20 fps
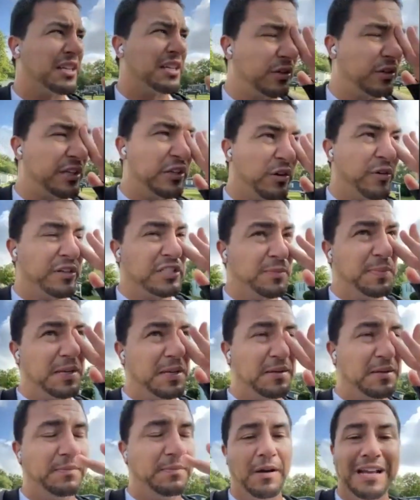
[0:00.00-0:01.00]
So it's not only
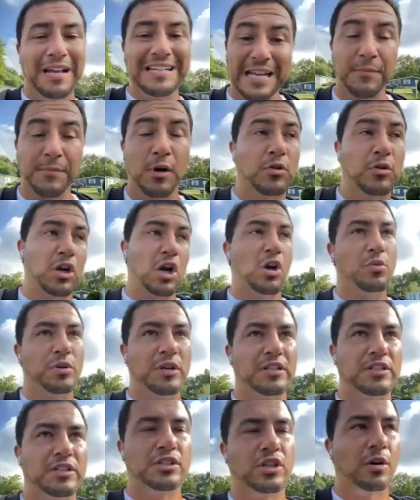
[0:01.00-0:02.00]
going to be a demo
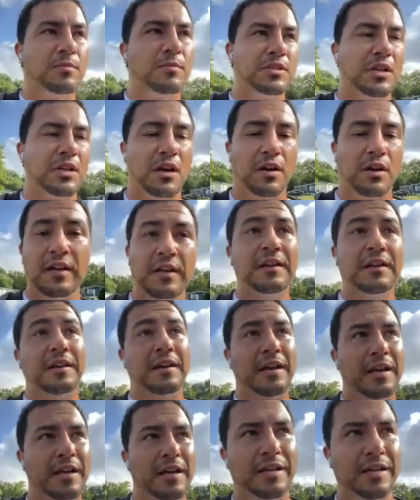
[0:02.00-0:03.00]
code in terms of,
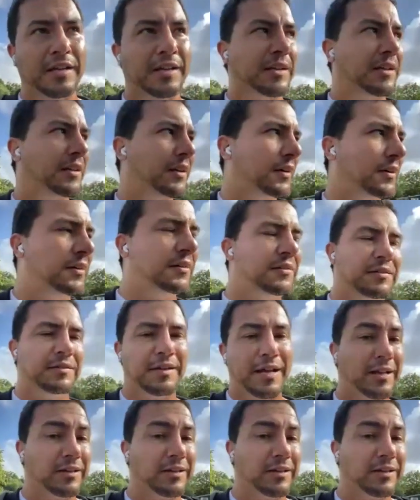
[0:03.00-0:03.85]
hey,